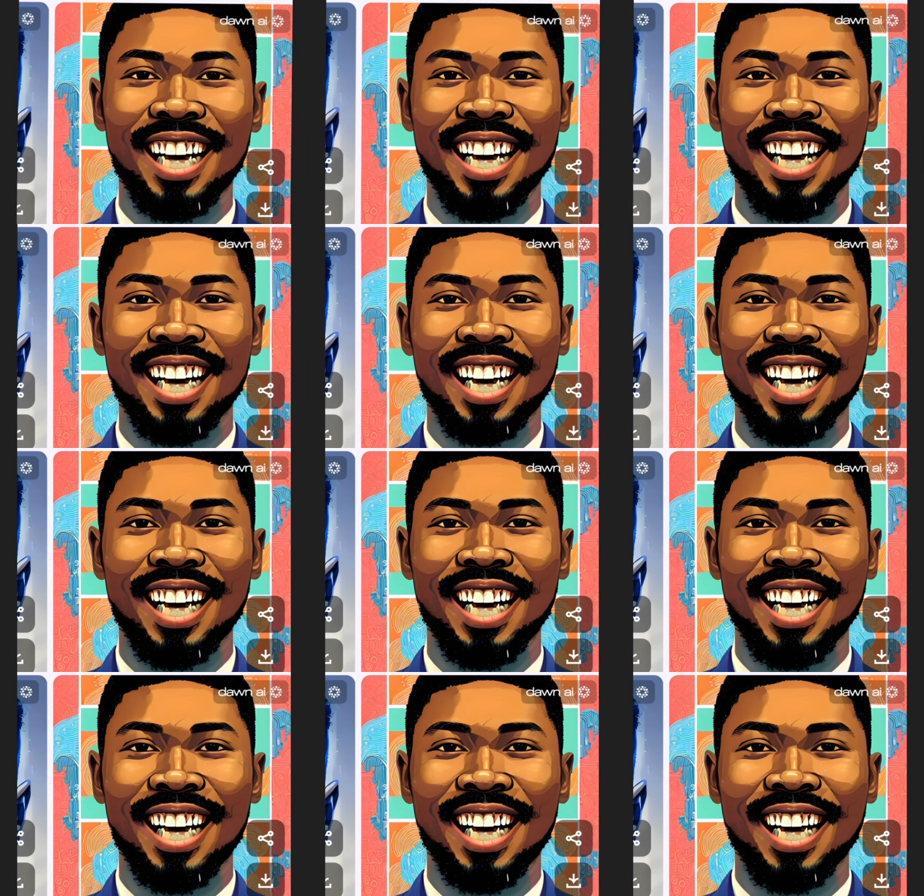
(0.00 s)
how do they
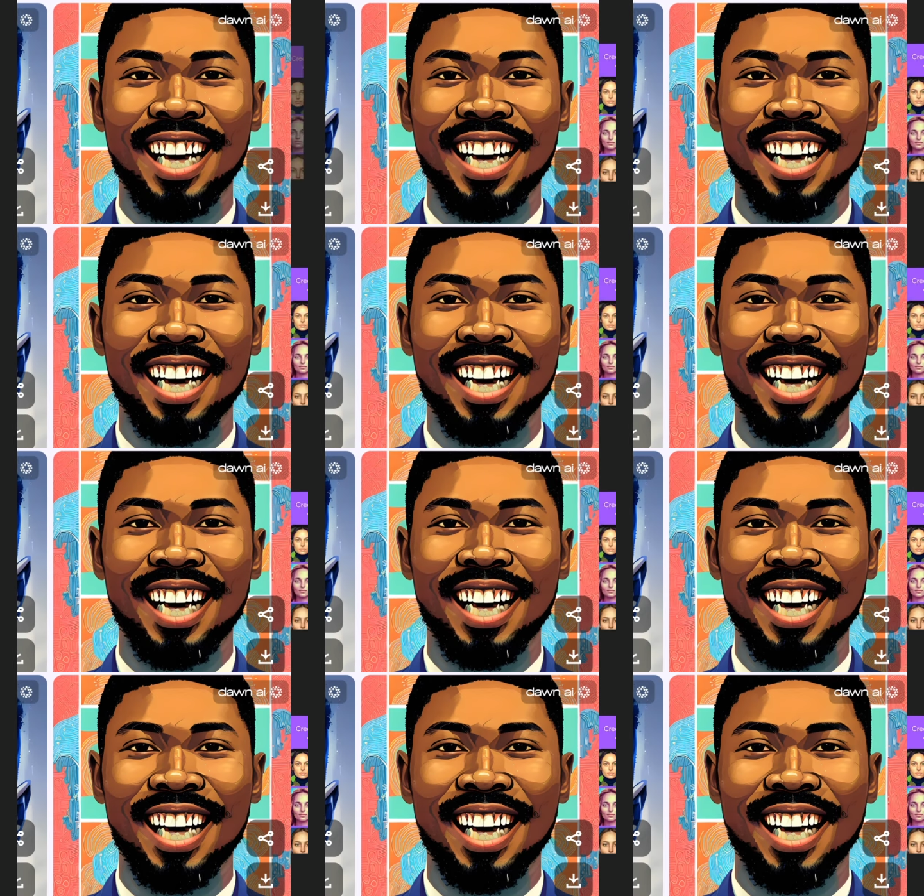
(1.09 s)
do this? So first